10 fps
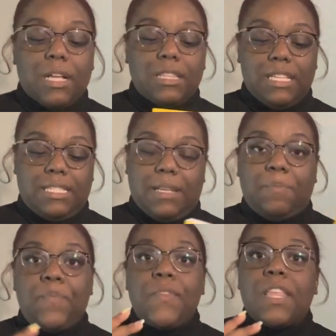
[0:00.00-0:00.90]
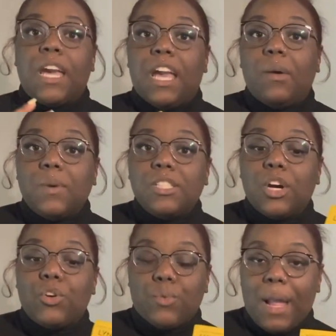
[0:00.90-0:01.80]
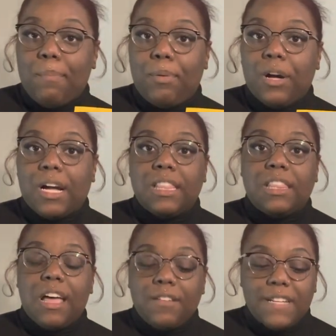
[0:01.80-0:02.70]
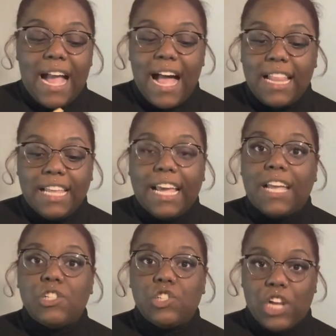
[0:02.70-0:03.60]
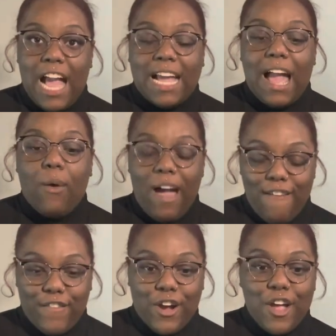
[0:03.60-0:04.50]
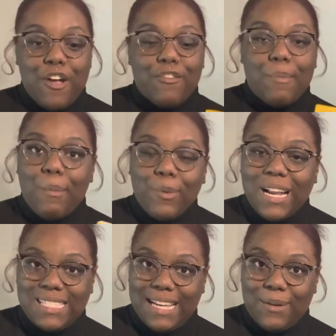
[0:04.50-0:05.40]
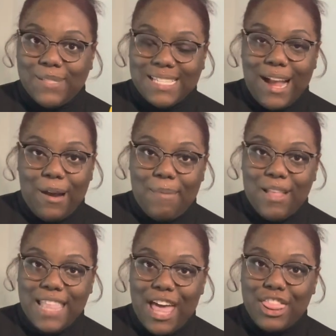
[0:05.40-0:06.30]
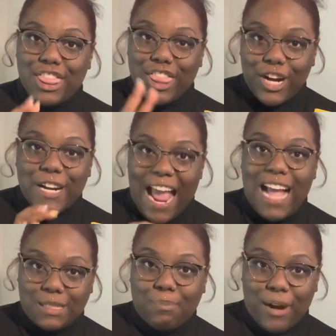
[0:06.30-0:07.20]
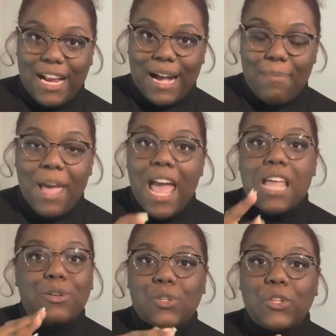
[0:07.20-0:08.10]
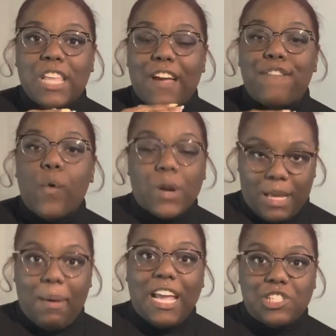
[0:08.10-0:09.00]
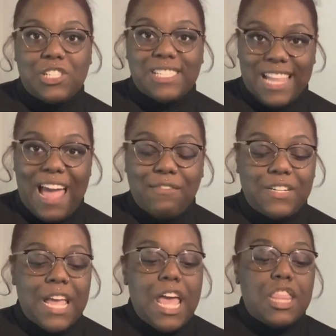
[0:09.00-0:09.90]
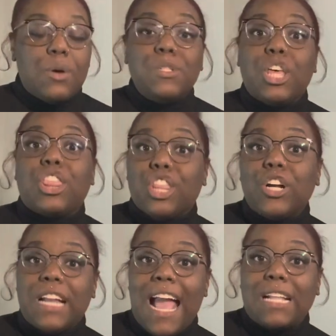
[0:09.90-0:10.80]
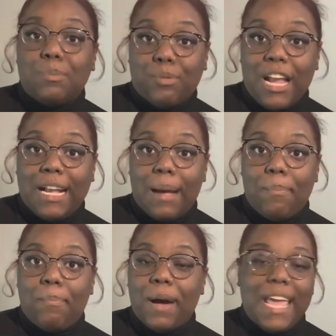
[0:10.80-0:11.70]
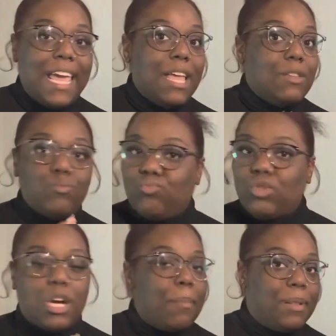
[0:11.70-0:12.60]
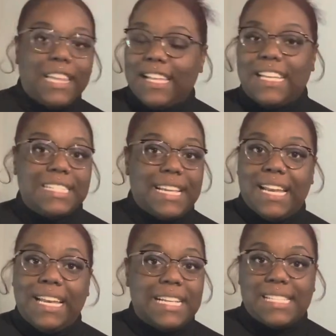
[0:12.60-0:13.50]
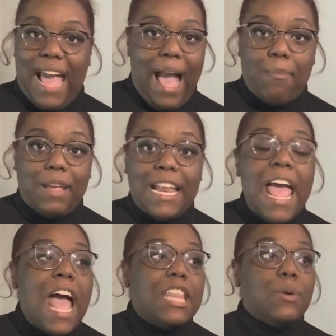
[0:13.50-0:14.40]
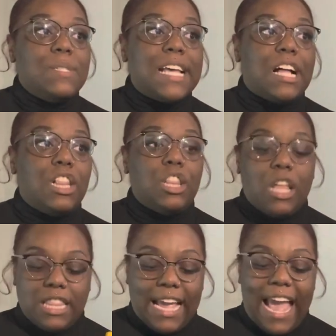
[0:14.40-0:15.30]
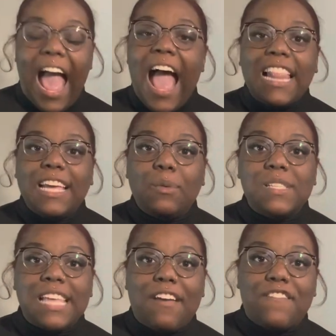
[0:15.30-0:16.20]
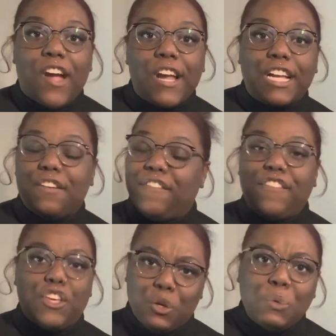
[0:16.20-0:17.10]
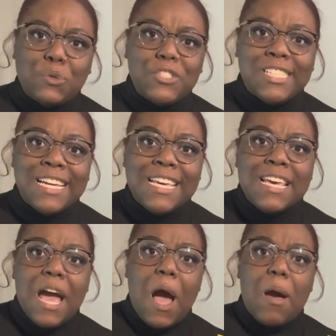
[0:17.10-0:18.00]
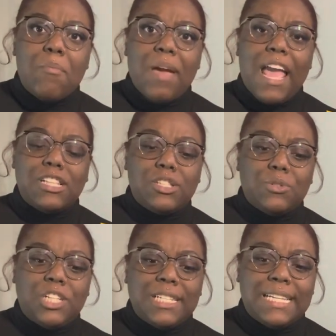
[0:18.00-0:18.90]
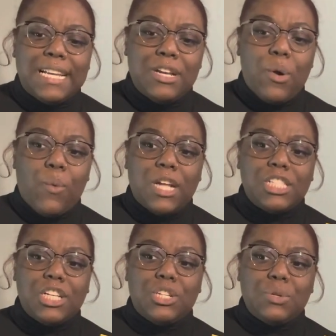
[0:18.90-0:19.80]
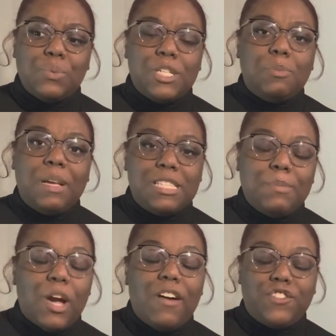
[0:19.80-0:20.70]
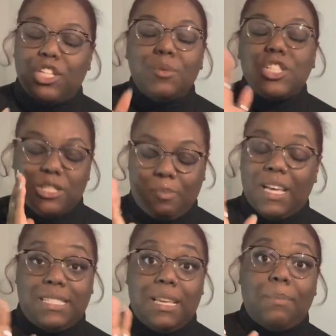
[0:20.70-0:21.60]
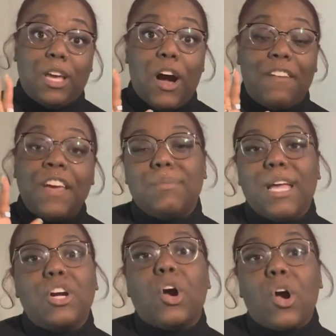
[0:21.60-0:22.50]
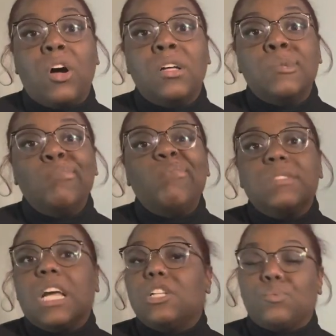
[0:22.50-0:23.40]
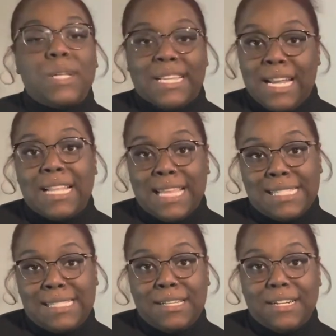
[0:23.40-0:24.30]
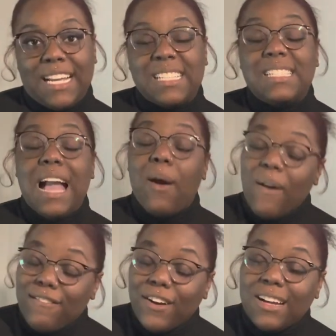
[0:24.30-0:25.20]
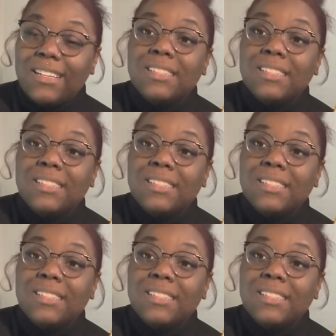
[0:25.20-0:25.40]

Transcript: Listen, it was a great book. Loved Hallie and Jack. However, remember when I said I was scared about that third act breakup and there was only like 40 pages left? There was a third act breakup, but it completely didn't need to happen. And there was like a like Hallie was like very confused. Um and so she didn't know what to do, which pissed me off. She was just pissing me off. Like, girl, it's really not that serious. However,